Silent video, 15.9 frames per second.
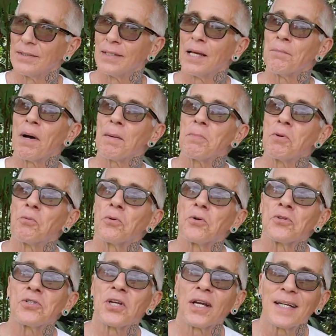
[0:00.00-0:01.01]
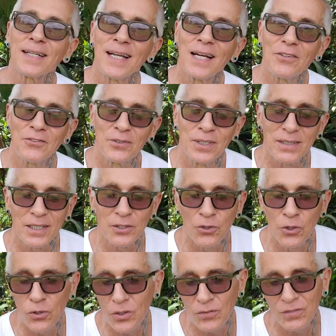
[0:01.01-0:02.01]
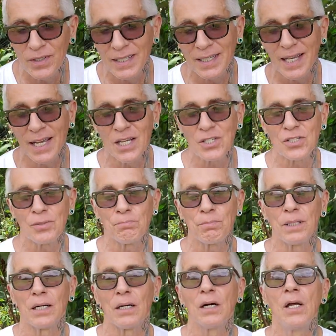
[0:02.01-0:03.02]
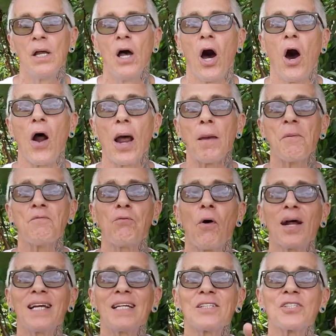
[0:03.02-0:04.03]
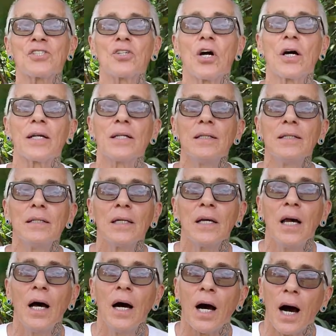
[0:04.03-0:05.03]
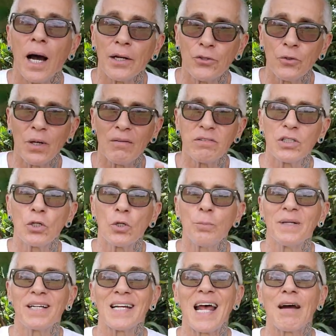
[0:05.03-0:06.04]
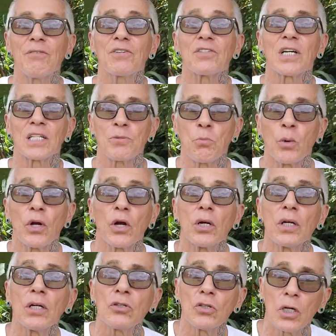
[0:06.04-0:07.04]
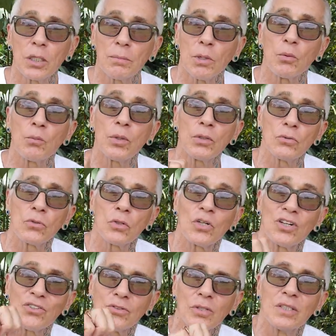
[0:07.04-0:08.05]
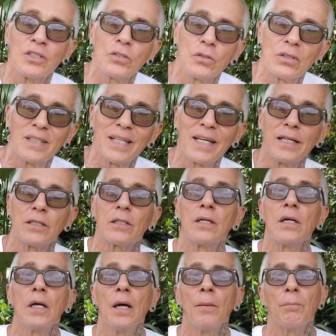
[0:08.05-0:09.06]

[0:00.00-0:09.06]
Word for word: They might be worth checking out, so hit the notification bell. All right, before I get started, I do have a little bit of an advertisement. We are going to talk about rental cars a little later,